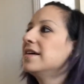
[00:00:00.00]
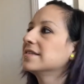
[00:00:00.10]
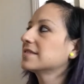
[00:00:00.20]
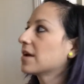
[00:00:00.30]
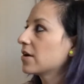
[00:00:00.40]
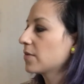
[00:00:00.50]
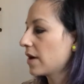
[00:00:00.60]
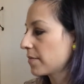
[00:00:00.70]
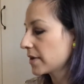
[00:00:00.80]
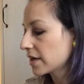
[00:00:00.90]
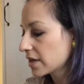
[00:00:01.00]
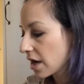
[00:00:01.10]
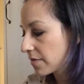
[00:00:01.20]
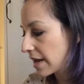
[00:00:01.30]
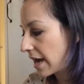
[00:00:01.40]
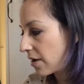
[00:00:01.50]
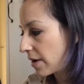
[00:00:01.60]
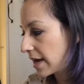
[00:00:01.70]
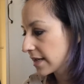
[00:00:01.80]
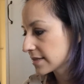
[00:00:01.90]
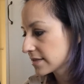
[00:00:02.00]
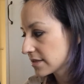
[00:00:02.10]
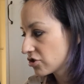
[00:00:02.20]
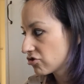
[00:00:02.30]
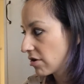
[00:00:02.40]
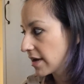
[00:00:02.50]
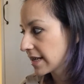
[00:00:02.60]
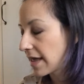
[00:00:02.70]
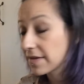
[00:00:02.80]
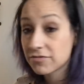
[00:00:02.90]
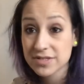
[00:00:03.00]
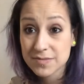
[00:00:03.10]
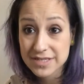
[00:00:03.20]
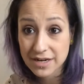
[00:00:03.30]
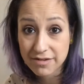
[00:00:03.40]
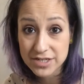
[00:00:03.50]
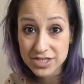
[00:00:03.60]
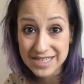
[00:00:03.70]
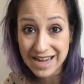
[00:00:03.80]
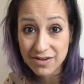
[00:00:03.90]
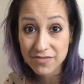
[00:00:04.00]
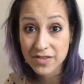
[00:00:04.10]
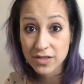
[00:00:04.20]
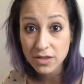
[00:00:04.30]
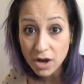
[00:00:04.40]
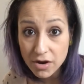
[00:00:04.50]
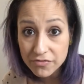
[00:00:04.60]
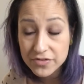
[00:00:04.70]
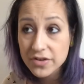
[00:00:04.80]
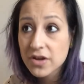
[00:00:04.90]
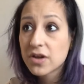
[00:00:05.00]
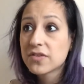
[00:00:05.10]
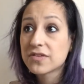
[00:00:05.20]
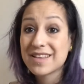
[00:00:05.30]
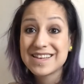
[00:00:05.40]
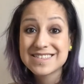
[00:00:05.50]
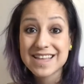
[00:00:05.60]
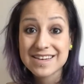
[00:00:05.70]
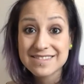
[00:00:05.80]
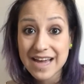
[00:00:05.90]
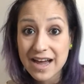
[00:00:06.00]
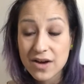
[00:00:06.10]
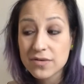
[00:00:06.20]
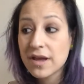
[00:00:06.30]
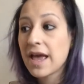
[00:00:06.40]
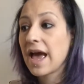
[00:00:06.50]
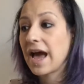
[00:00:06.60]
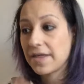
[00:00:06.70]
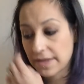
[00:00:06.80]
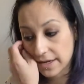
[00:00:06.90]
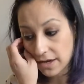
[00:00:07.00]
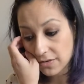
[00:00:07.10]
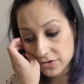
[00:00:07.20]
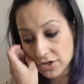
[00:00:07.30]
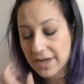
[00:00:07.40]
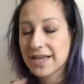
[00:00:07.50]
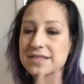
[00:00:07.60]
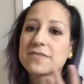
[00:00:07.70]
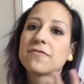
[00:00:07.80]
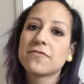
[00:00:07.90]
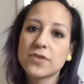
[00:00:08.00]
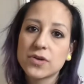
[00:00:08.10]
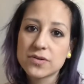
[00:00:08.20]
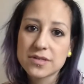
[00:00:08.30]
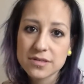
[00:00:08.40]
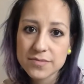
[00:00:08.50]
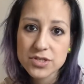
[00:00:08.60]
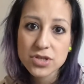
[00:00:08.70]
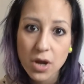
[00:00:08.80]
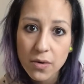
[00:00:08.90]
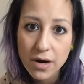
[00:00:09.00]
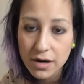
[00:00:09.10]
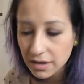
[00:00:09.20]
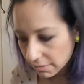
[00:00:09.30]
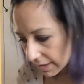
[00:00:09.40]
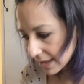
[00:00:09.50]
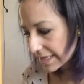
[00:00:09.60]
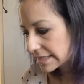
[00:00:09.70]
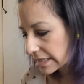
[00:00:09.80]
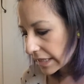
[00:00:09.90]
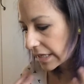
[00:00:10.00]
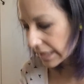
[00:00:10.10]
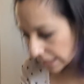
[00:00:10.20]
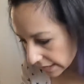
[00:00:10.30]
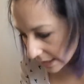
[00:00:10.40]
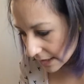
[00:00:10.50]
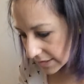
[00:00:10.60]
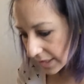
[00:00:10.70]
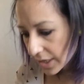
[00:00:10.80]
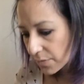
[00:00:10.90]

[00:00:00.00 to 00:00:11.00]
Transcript: So I'm going to go now and try and get the Christmas decorations out of the loft, so at least they're down, and then go and try and get some food because I'm so hungry. I need to eat.